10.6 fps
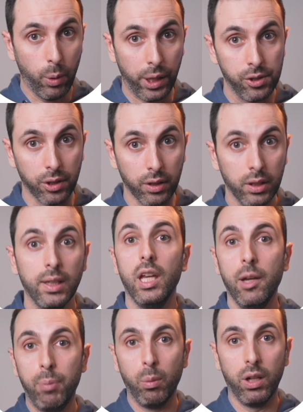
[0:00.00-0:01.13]
question,
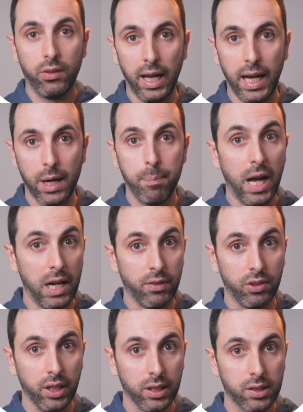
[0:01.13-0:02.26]
if we want to add pi over
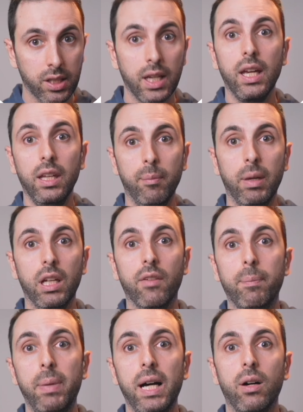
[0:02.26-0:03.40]
6 in the middle of
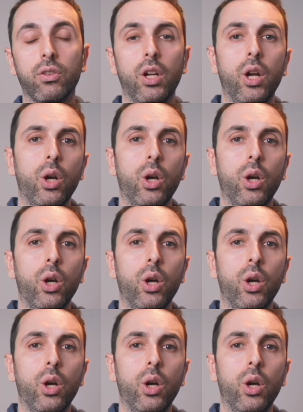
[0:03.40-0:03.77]
the bound,